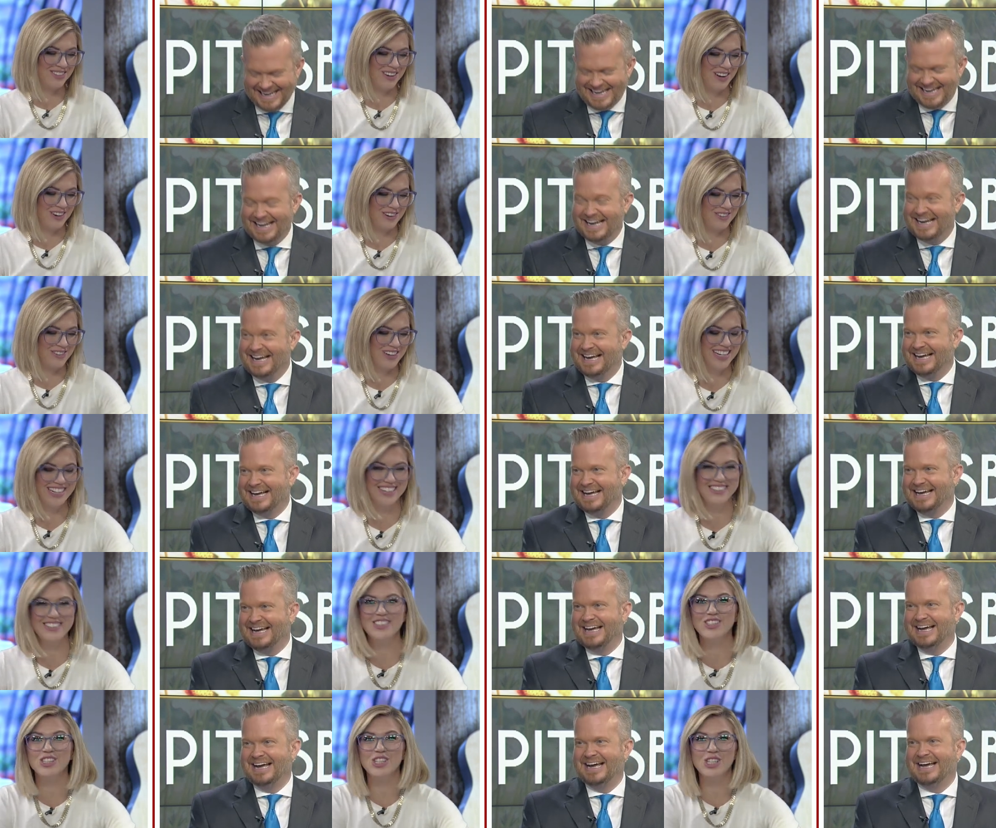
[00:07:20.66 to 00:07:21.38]
Speaker 1: my
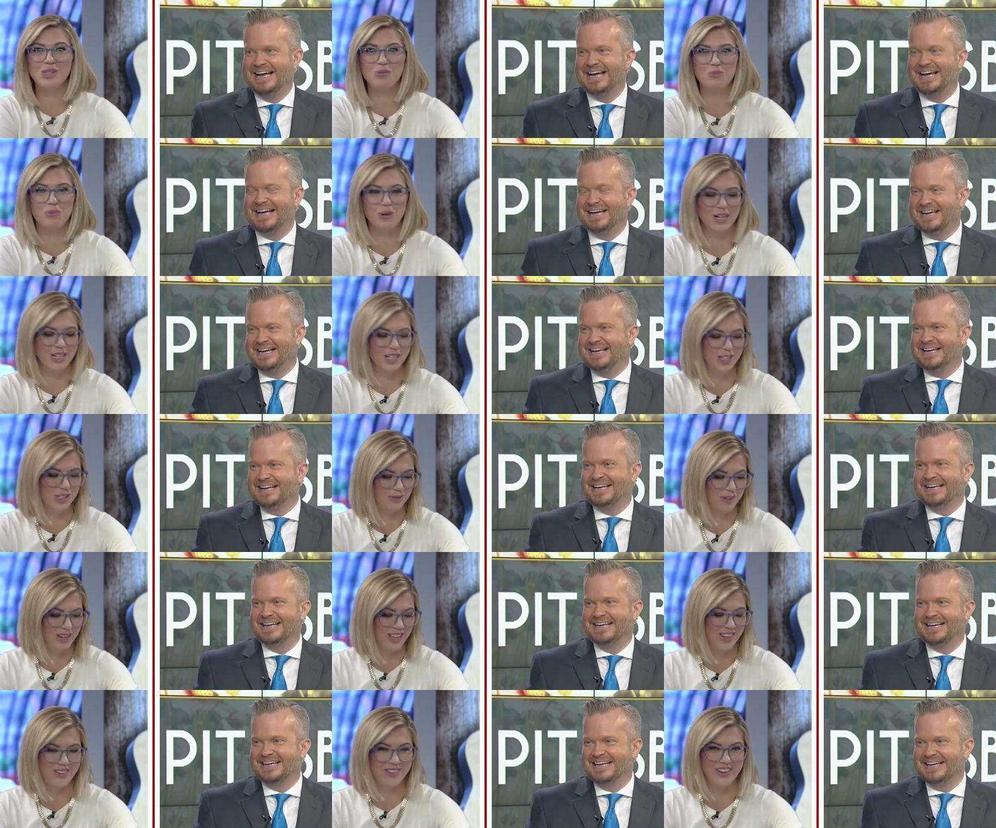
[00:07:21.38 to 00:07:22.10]
reminders. She's British,
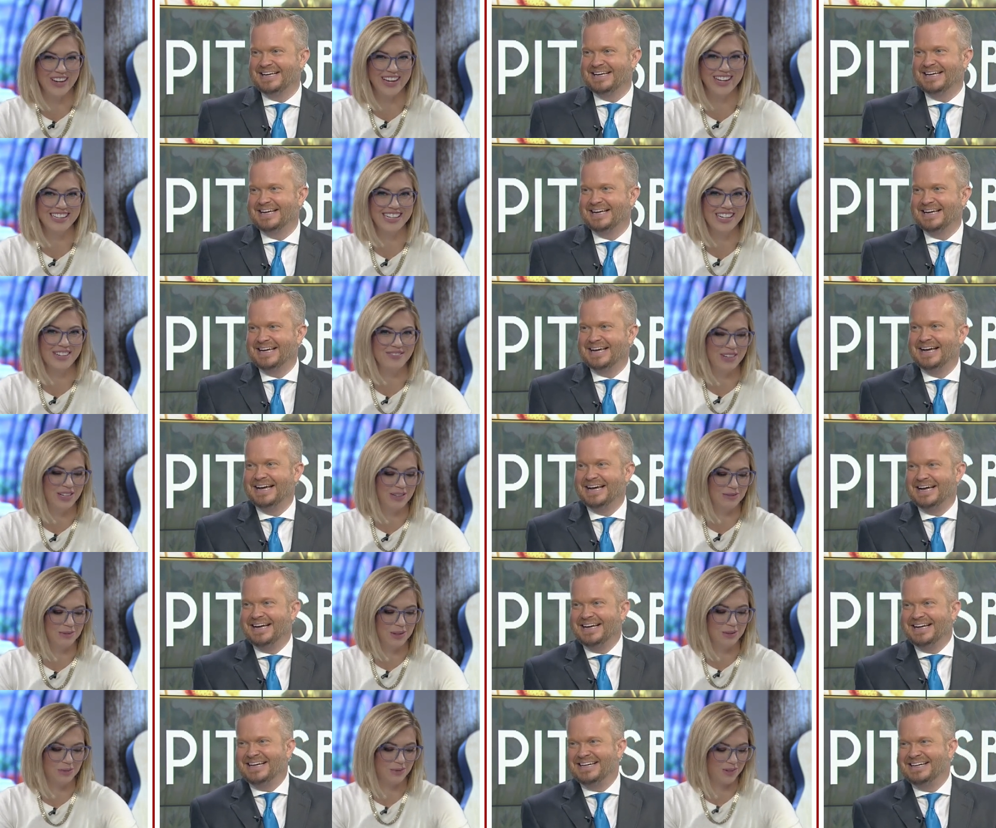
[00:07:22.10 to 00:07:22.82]
by the way. I mean,
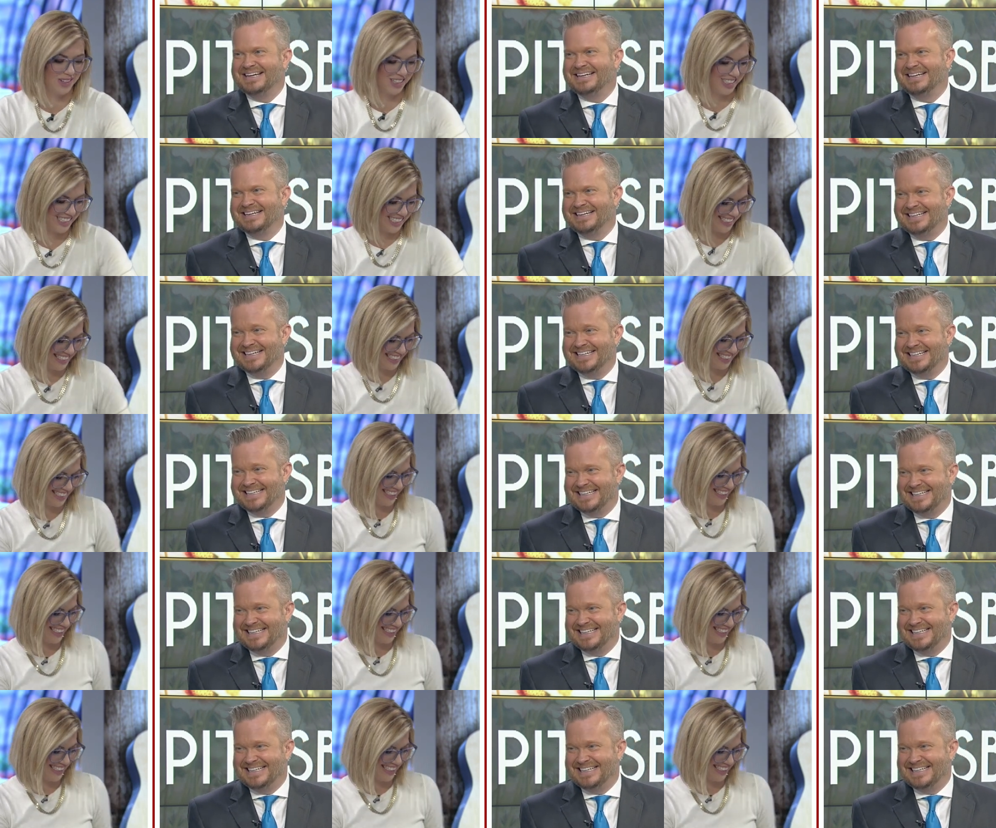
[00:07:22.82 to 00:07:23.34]
I'm British.